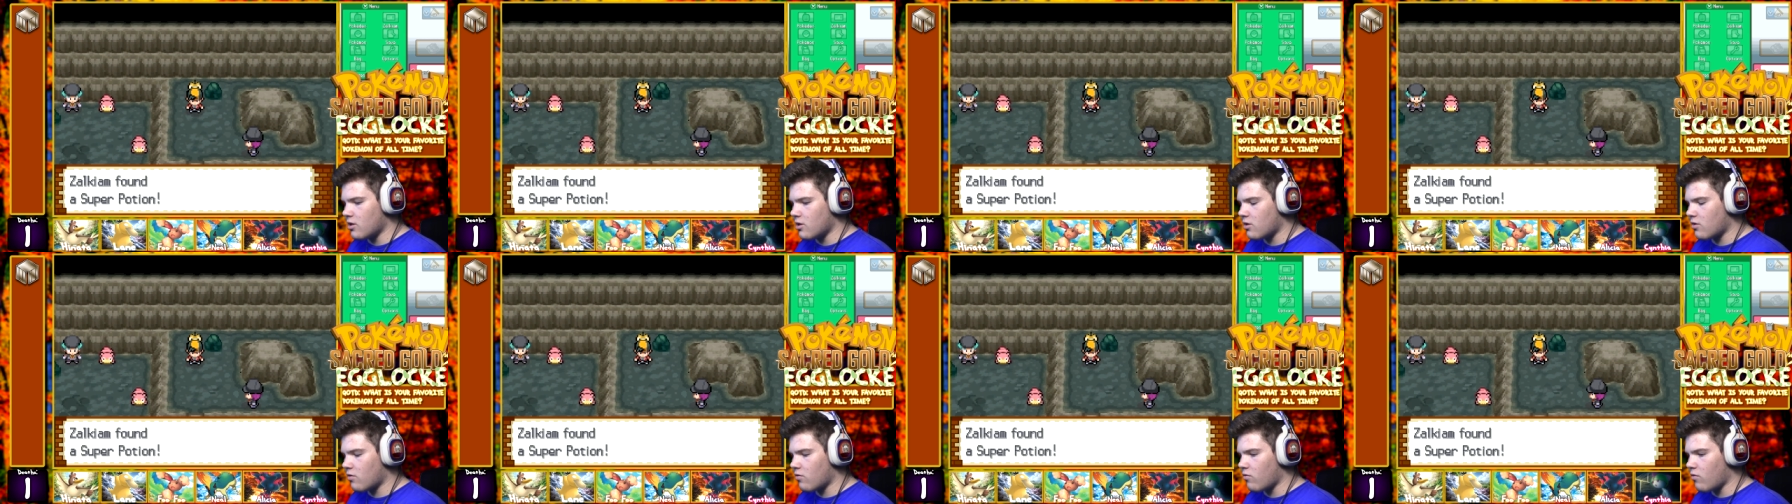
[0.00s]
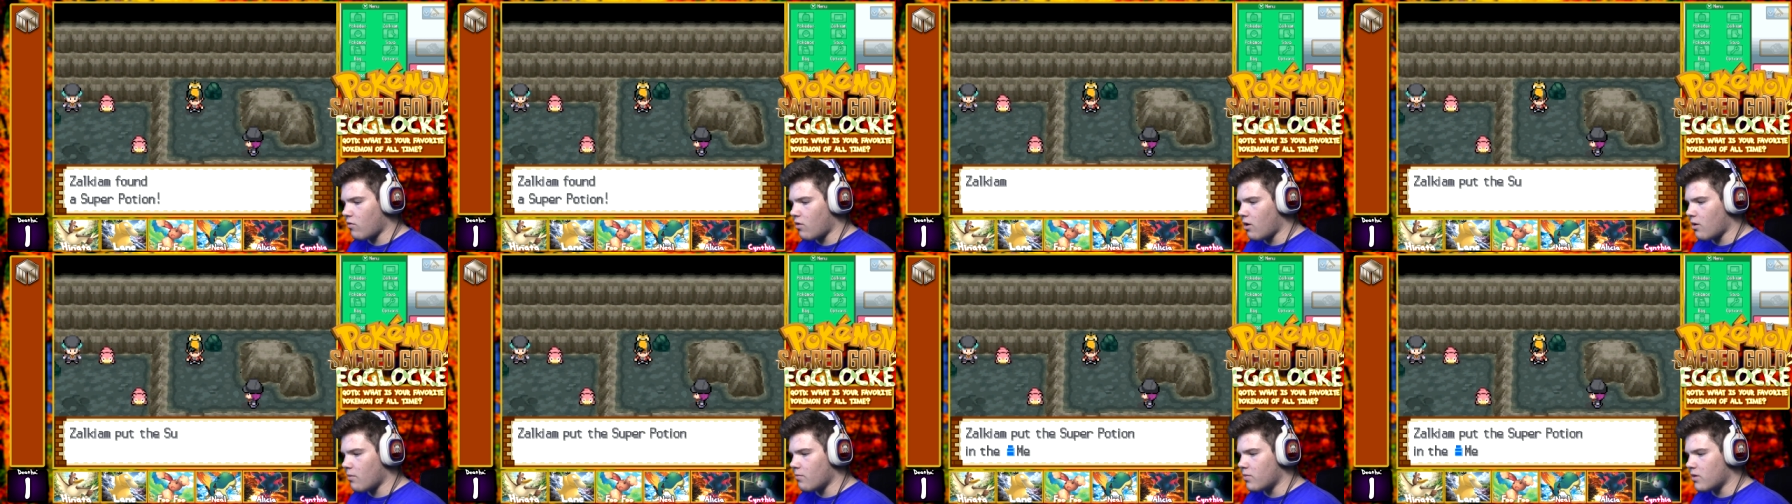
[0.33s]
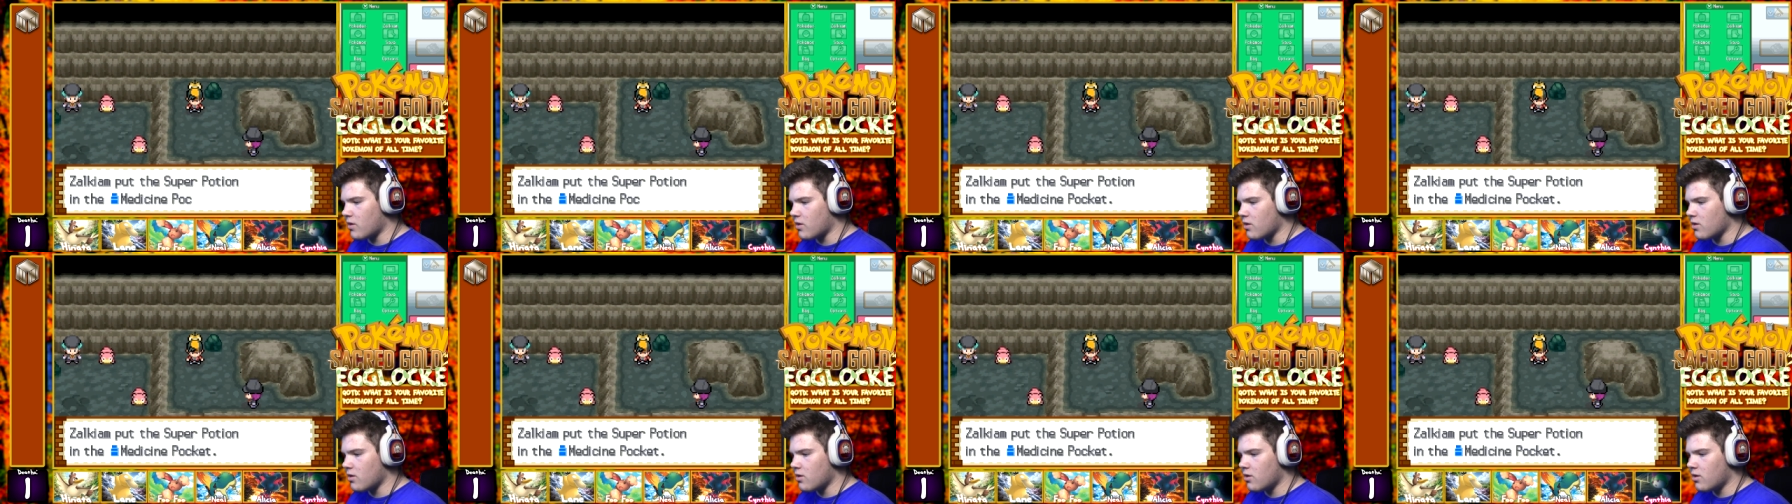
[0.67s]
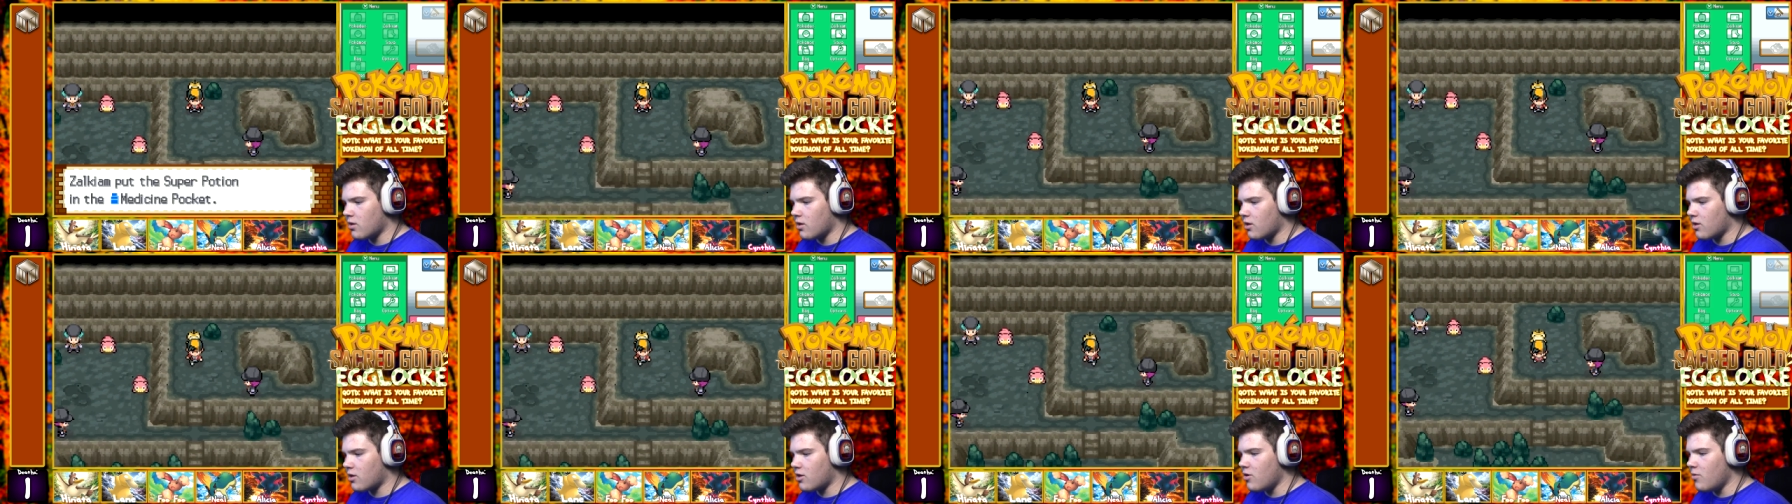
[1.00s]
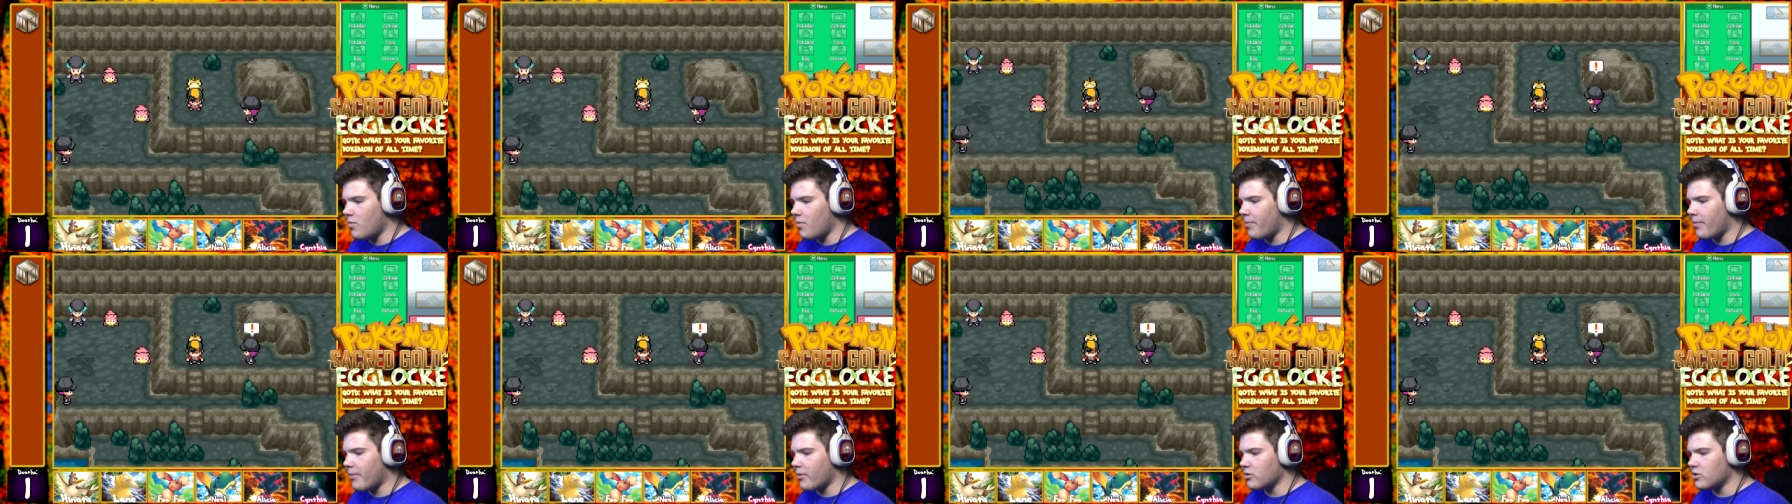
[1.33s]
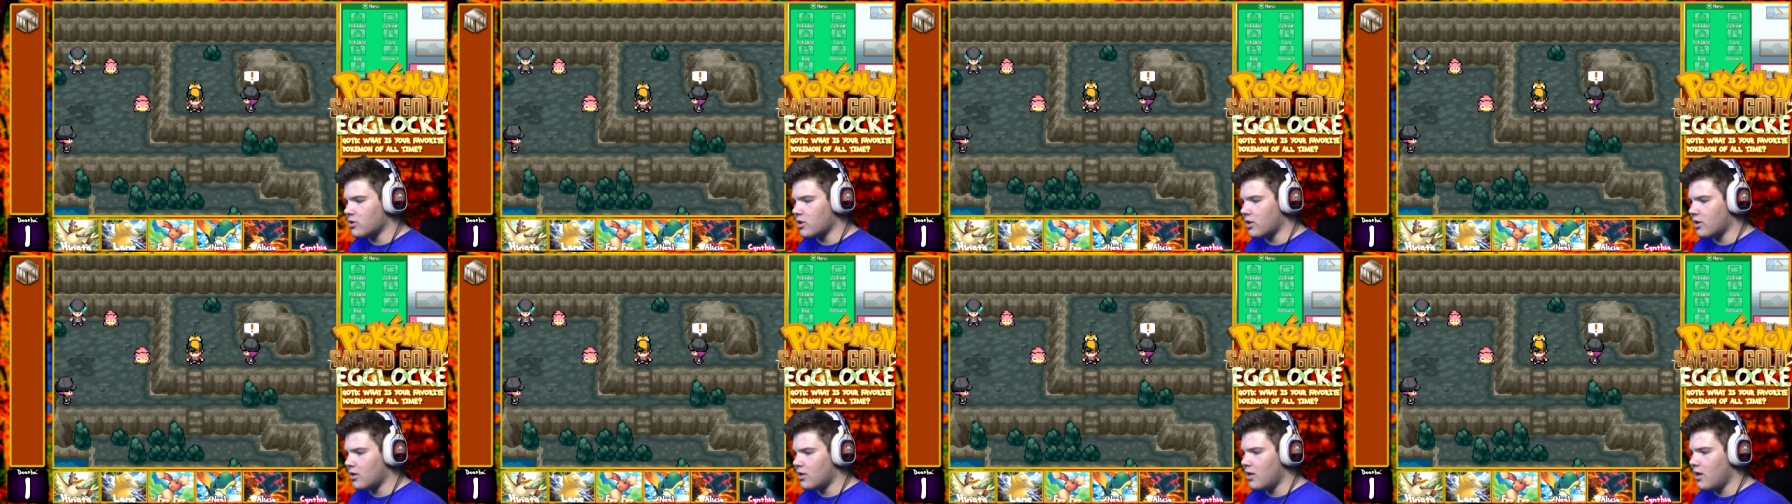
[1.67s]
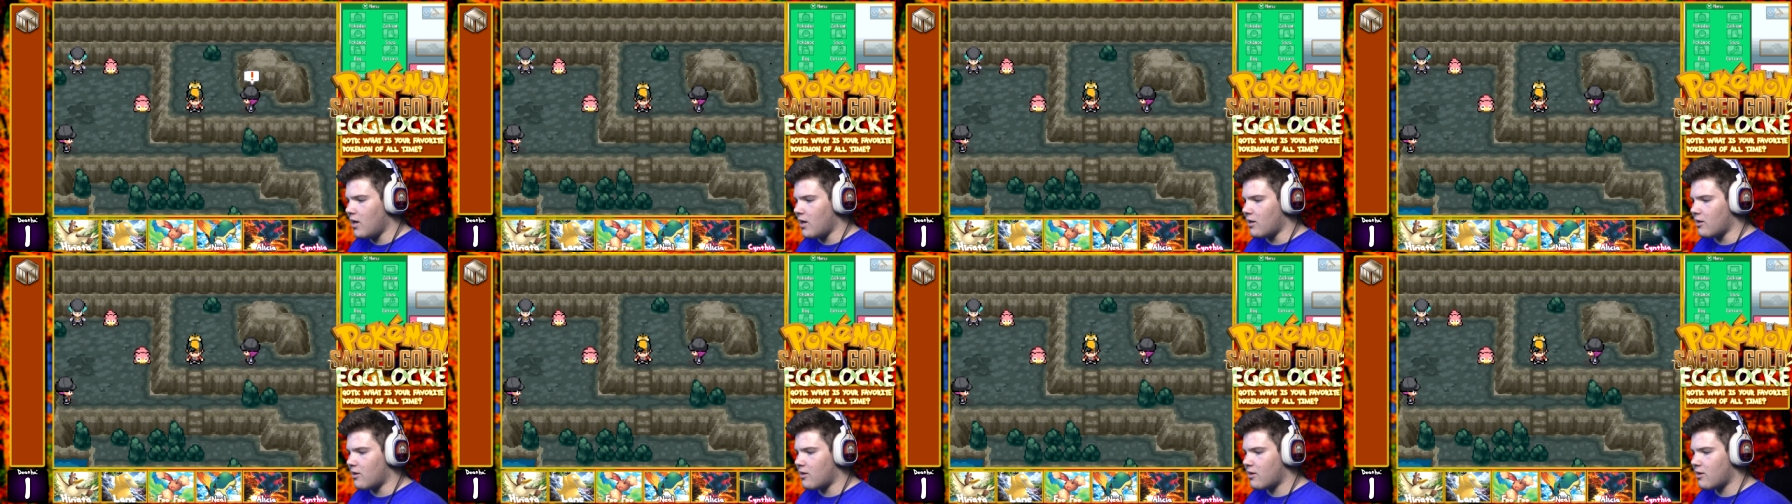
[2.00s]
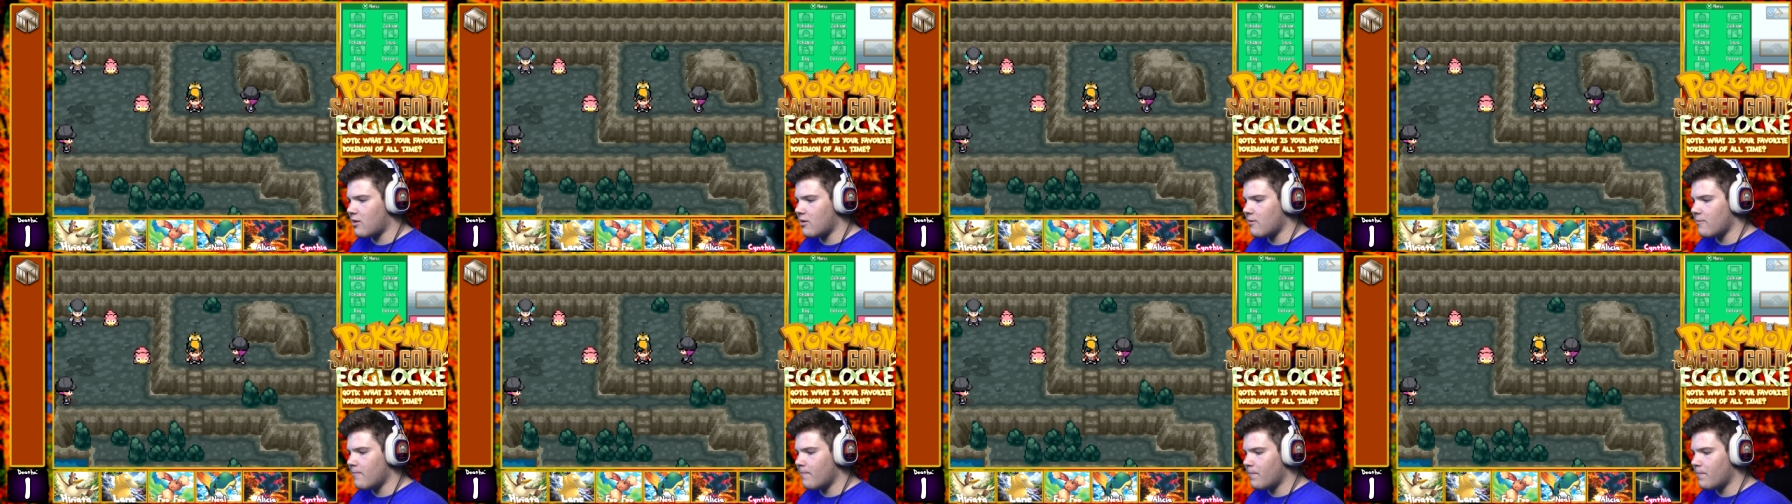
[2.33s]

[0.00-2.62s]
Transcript: scrubs. A super potion, nice.